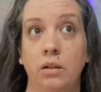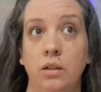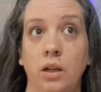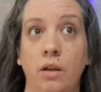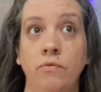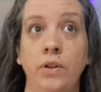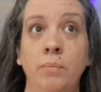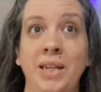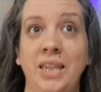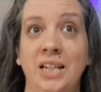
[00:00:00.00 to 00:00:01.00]

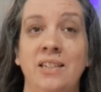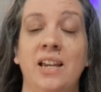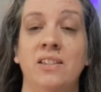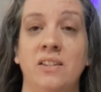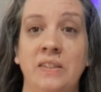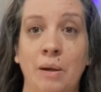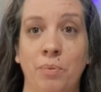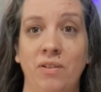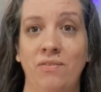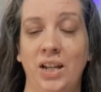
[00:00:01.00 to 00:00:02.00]
this as a
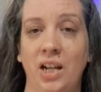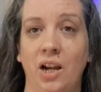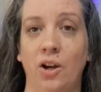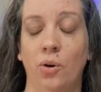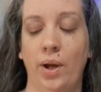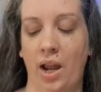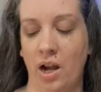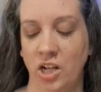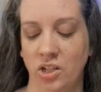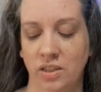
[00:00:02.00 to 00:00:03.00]
separate video, and
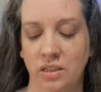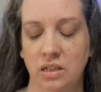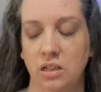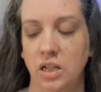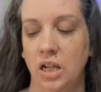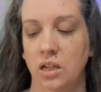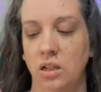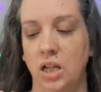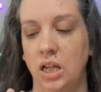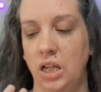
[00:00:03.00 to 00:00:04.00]
I just
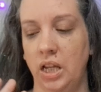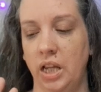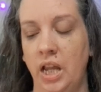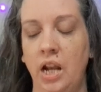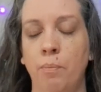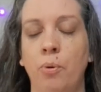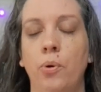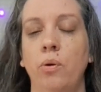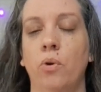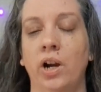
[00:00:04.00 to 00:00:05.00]
hit a
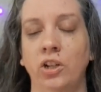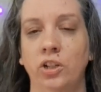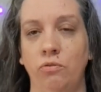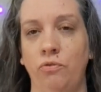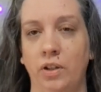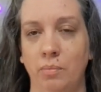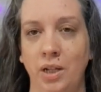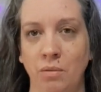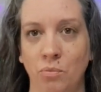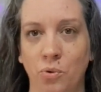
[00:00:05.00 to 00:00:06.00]
point where I couldn't film
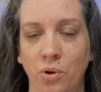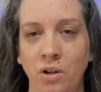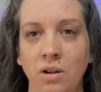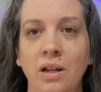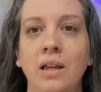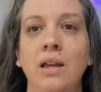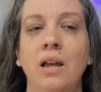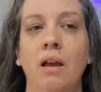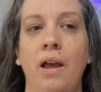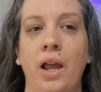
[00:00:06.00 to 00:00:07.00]
anymore
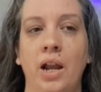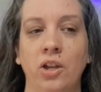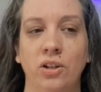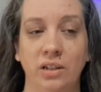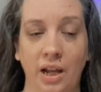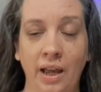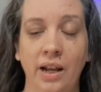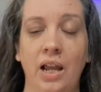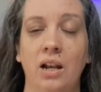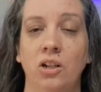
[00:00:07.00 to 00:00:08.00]
and I couldn't
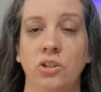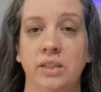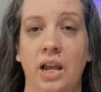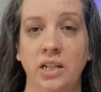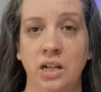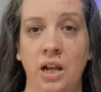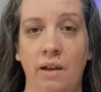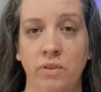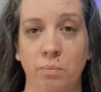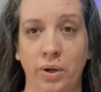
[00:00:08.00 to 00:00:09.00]
edit, and I didn't
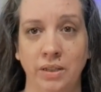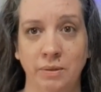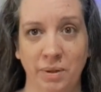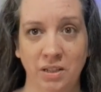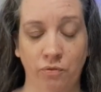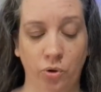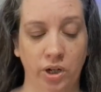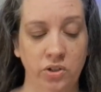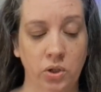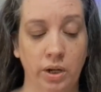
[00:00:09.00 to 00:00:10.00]
have the brain space for
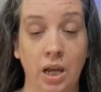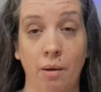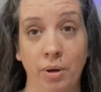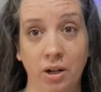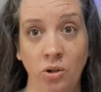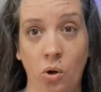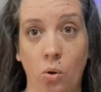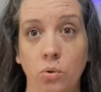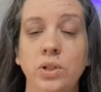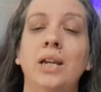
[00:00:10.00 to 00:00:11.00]
it. So it got put on
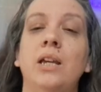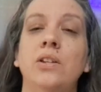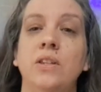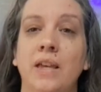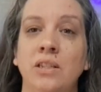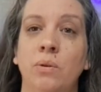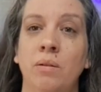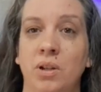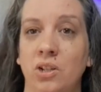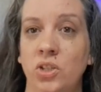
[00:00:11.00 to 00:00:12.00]
hold. So that's what I'm
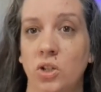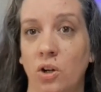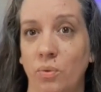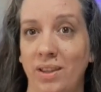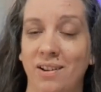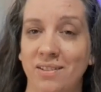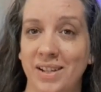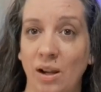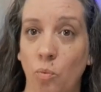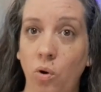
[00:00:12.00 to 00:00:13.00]
going to start with on
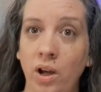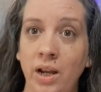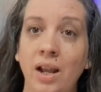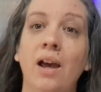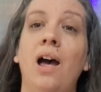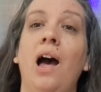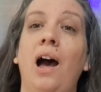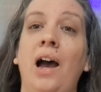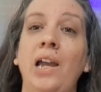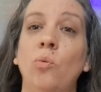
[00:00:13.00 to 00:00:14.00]
day one.
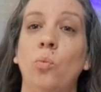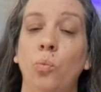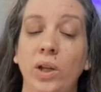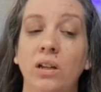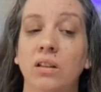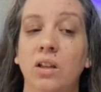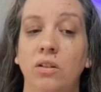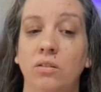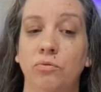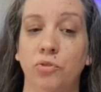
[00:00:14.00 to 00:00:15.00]
I will
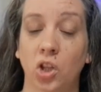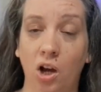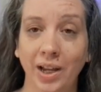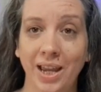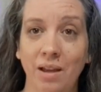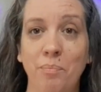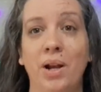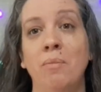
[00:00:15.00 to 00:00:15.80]
vlog it, but I'm